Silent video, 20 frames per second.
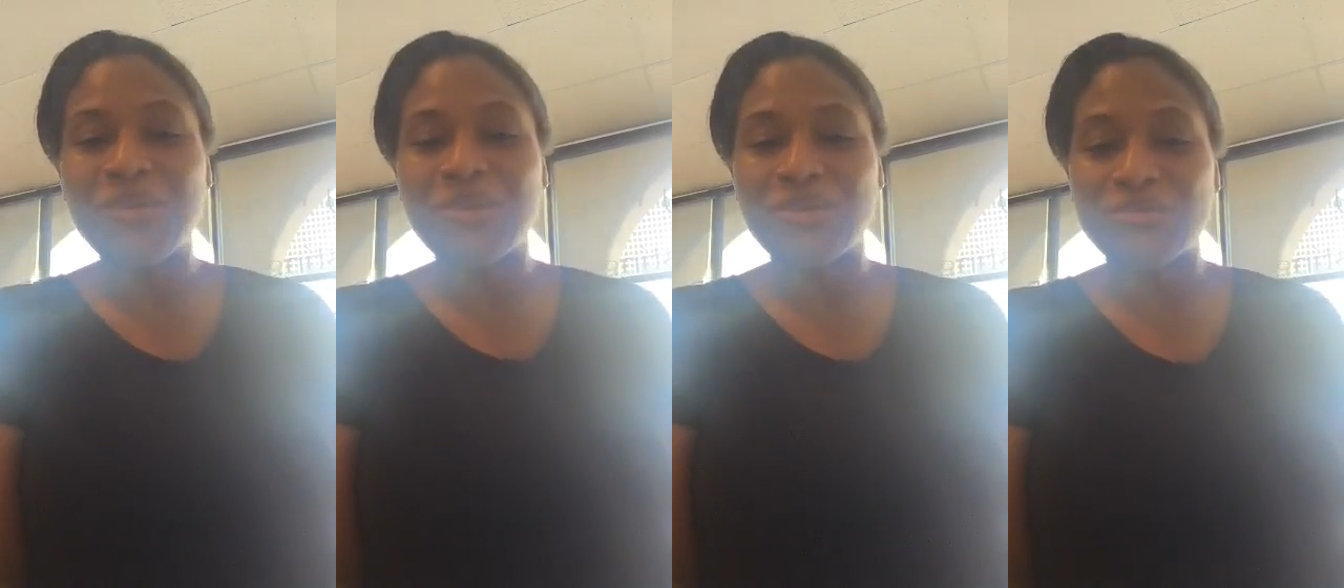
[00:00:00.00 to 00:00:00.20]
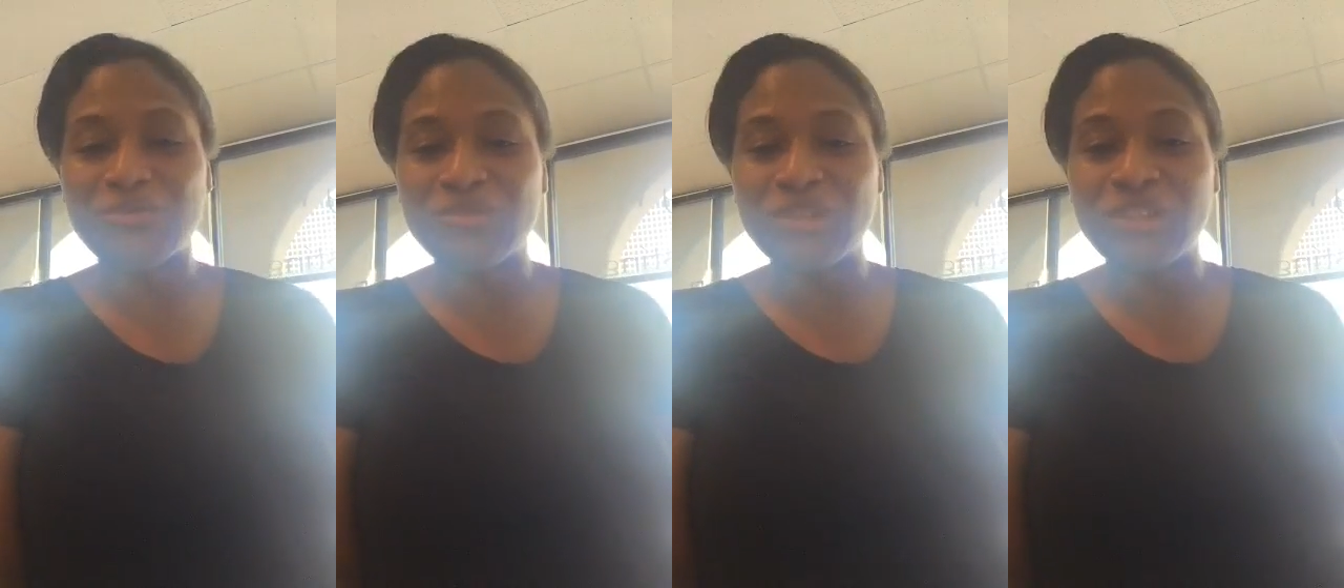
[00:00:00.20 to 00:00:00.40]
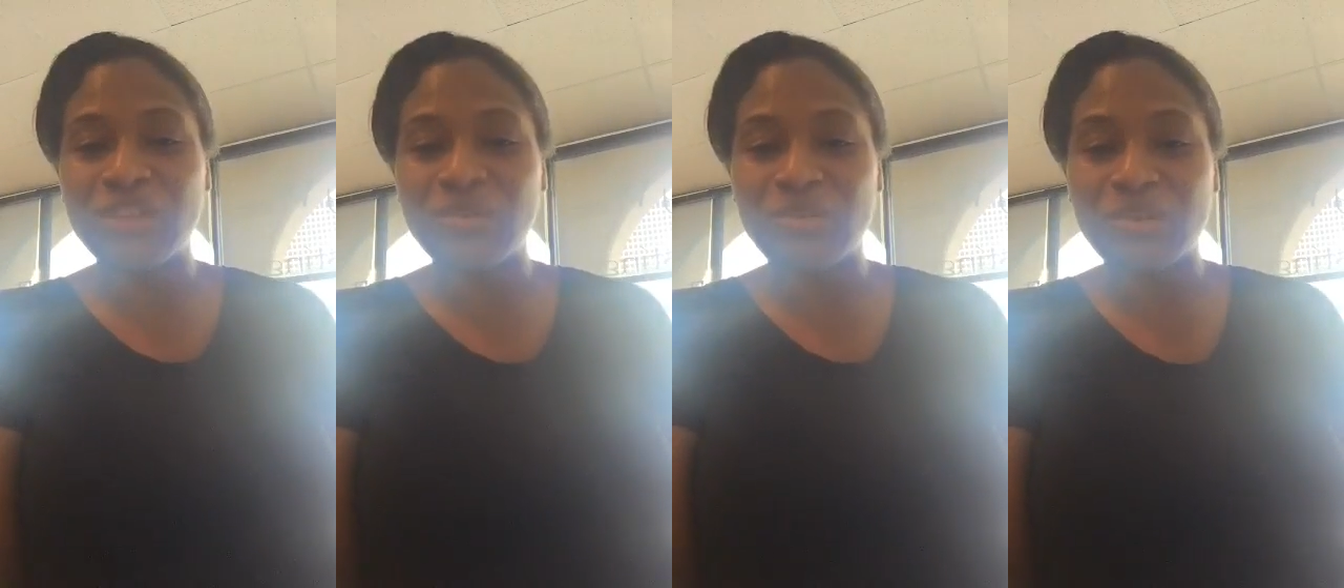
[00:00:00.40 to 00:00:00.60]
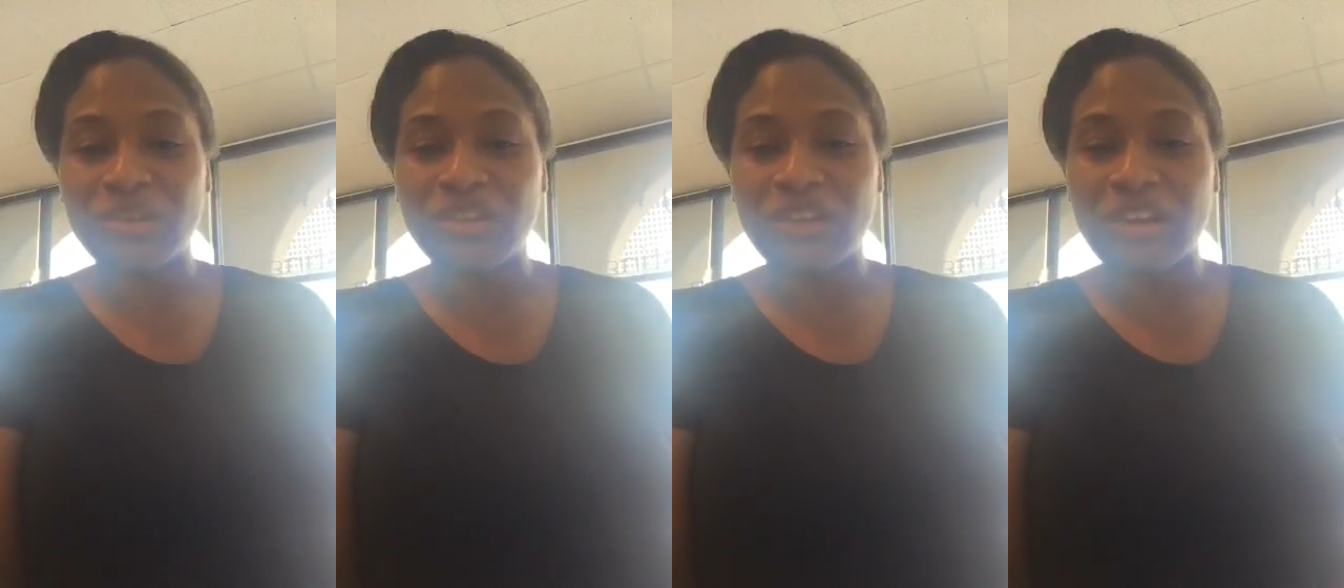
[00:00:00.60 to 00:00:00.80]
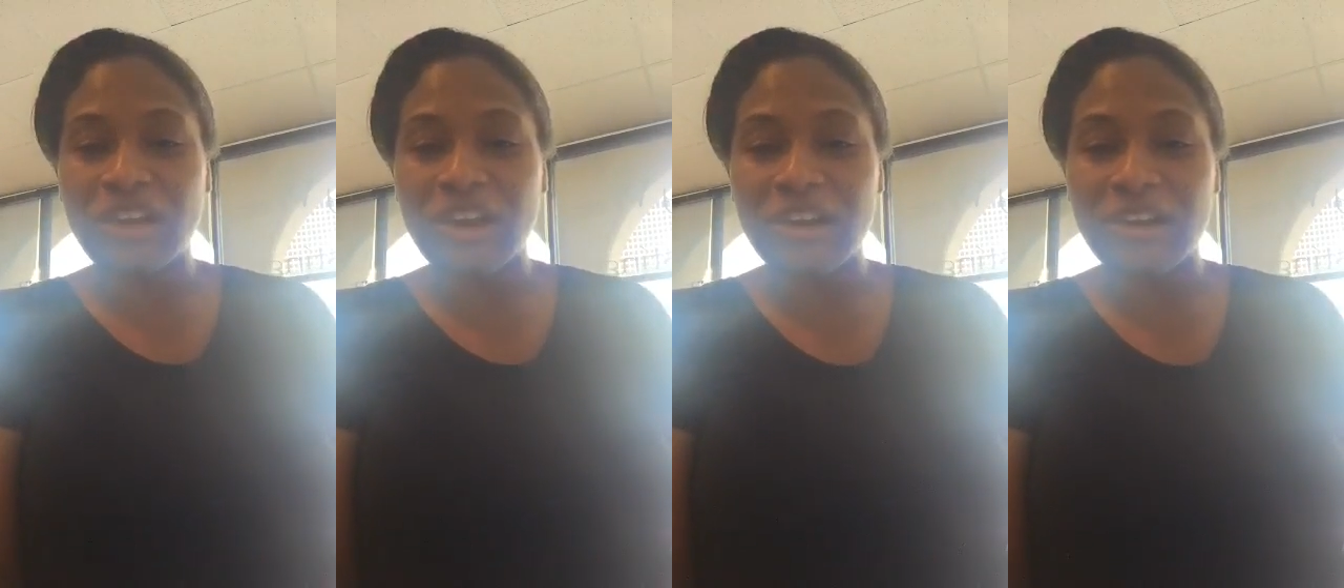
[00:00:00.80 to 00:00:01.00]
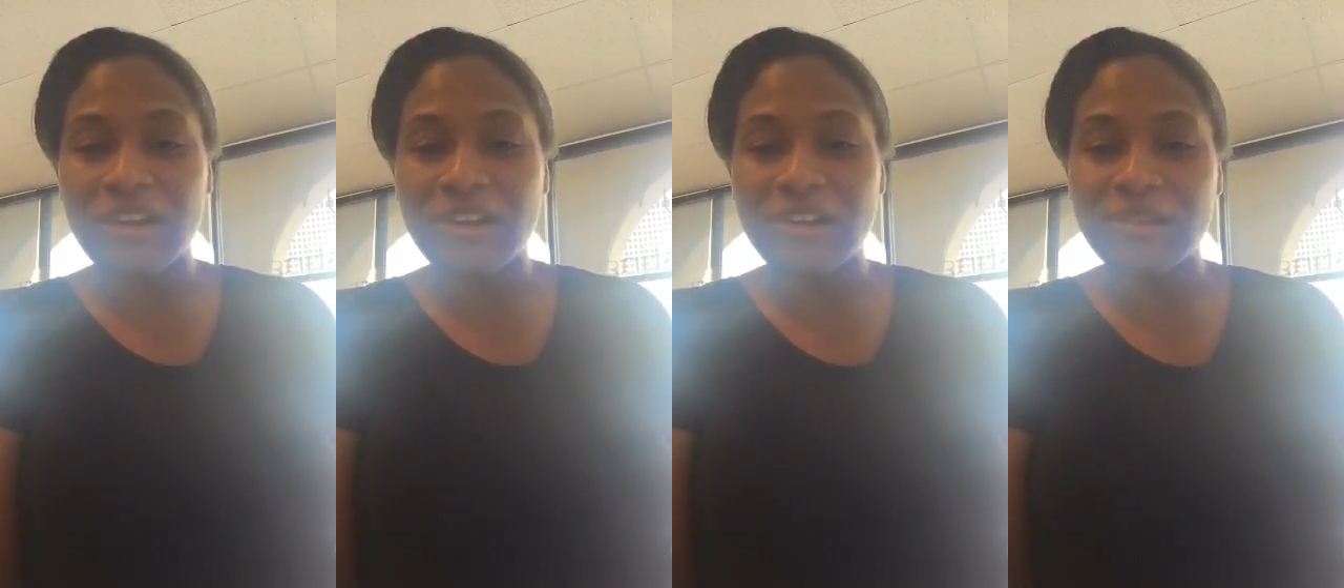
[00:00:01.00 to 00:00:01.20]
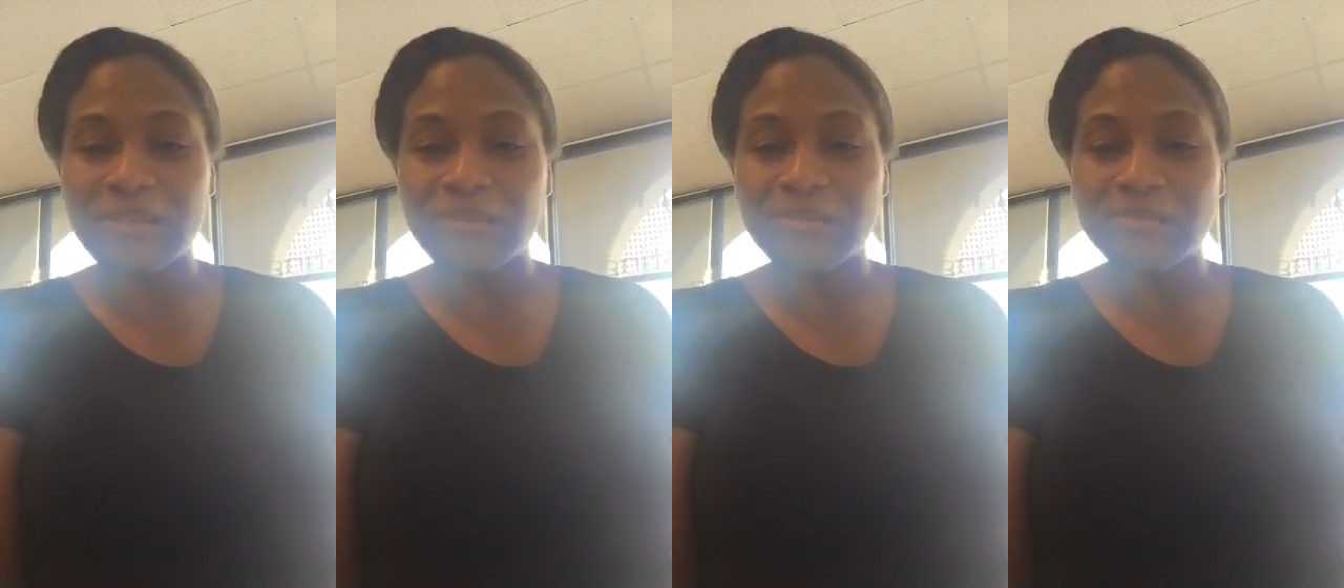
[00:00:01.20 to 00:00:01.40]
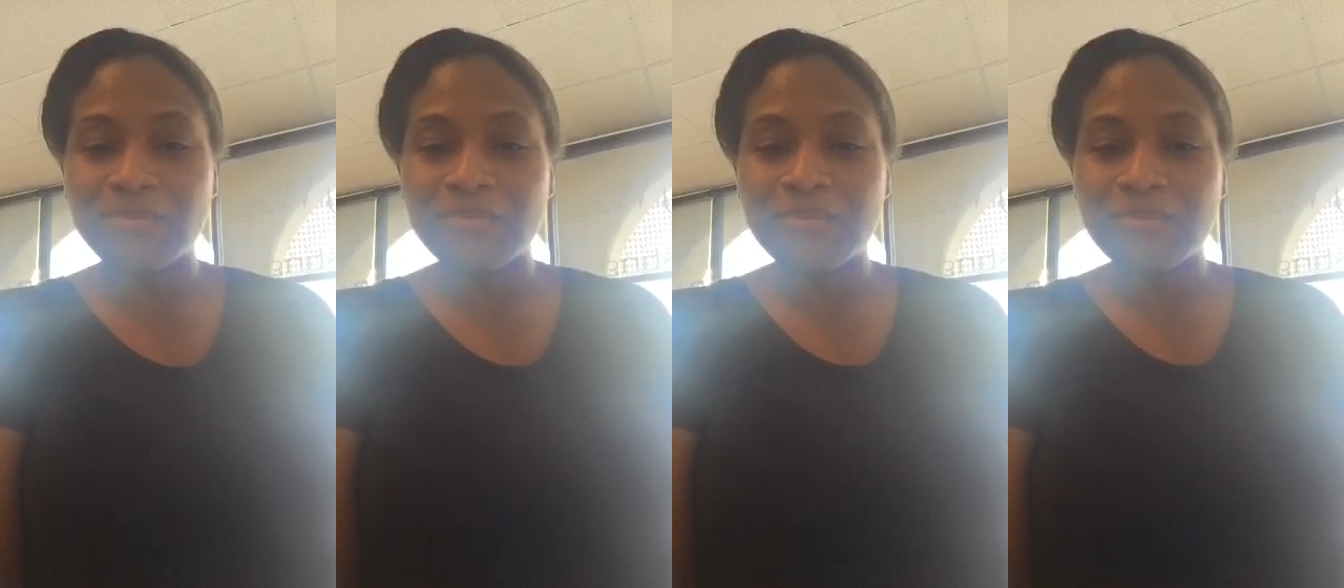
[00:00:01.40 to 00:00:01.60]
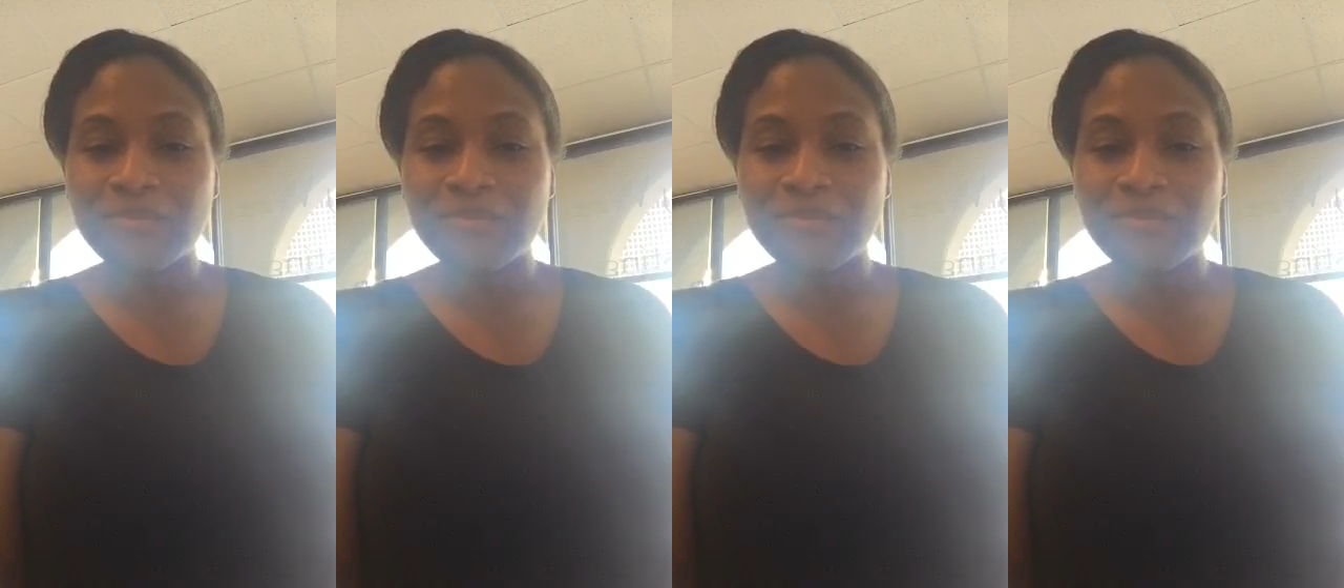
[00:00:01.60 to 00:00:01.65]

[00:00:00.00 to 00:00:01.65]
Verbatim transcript: I would really, really um,